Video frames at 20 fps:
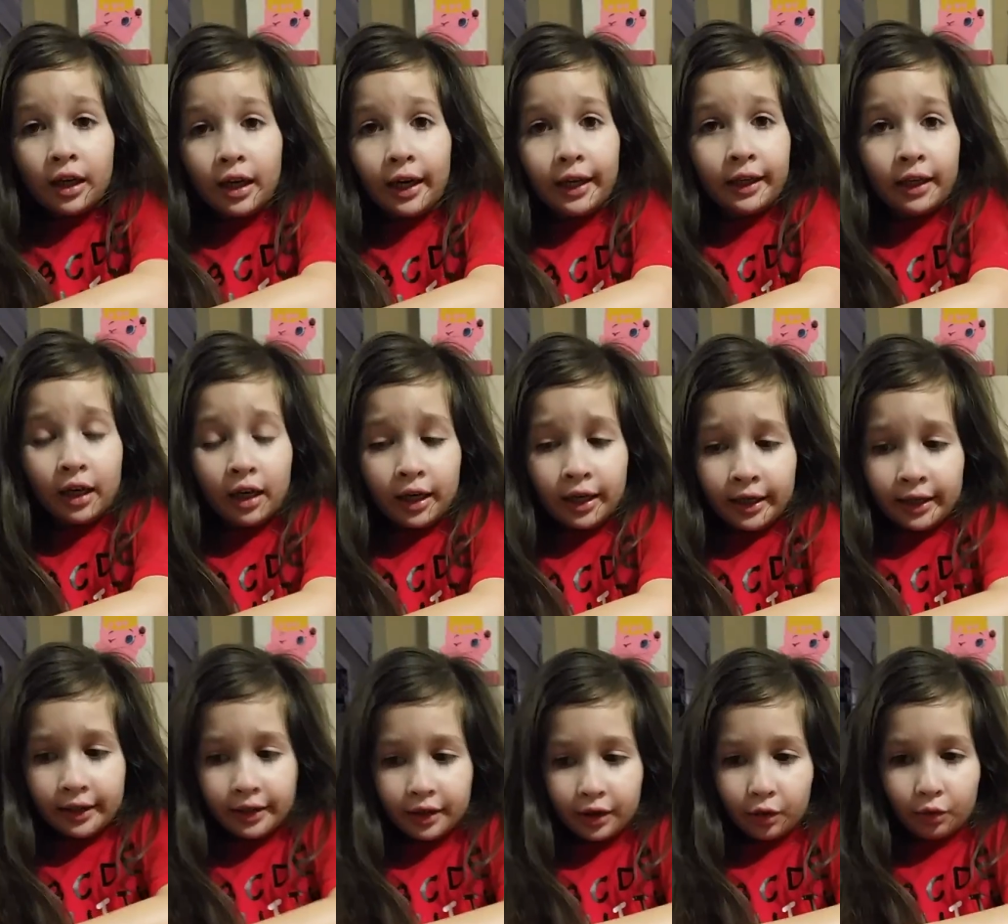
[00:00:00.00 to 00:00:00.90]
I
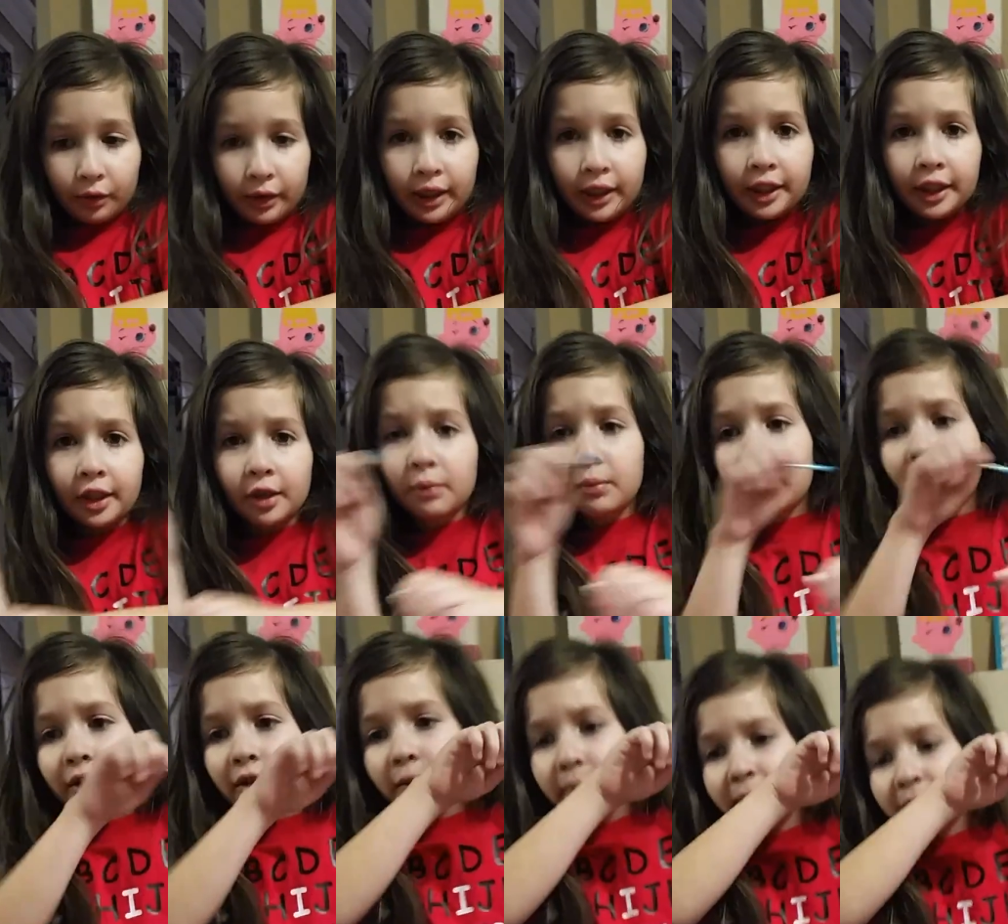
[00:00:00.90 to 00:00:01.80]
got three
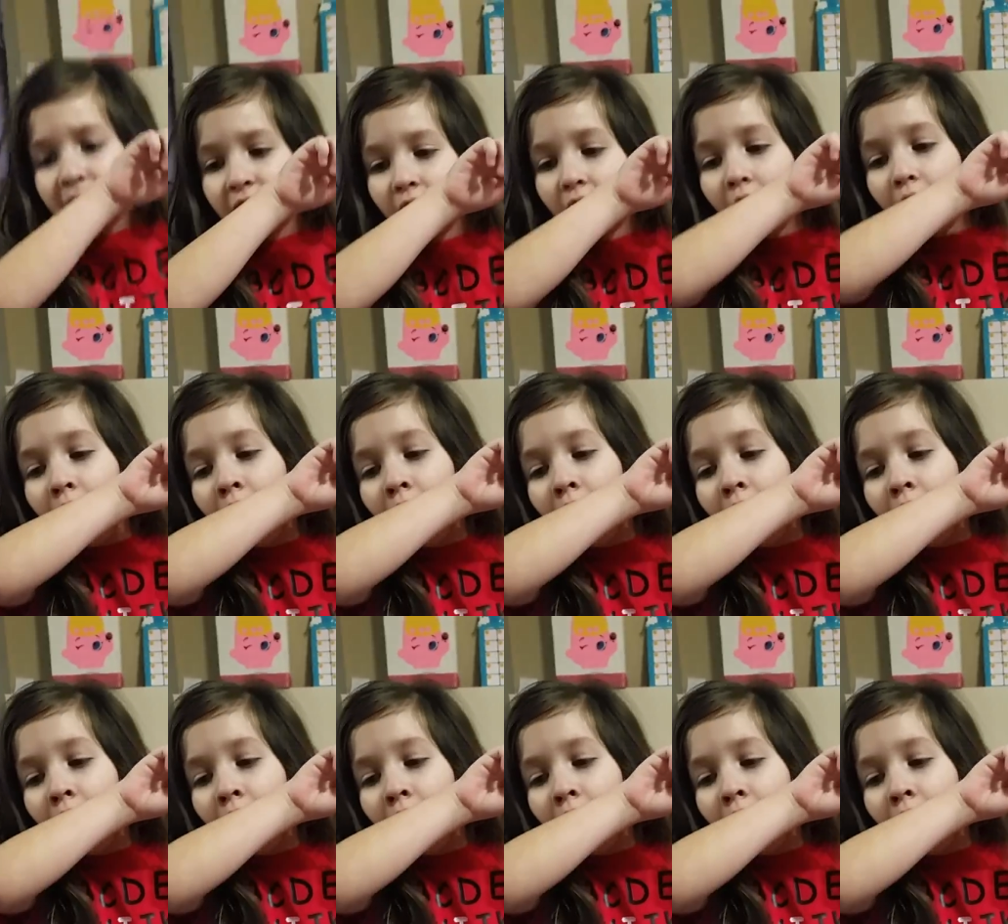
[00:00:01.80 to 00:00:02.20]
Q-tips.